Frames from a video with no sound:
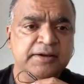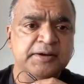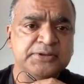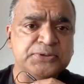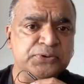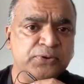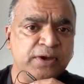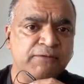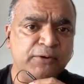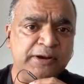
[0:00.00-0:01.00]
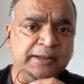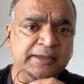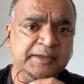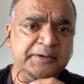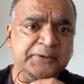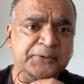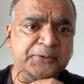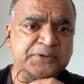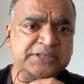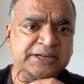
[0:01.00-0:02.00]
uh, so you have already uh, you
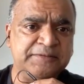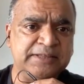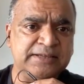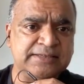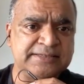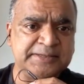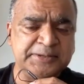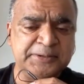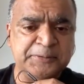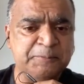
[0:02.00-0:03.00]
know shared with us uh,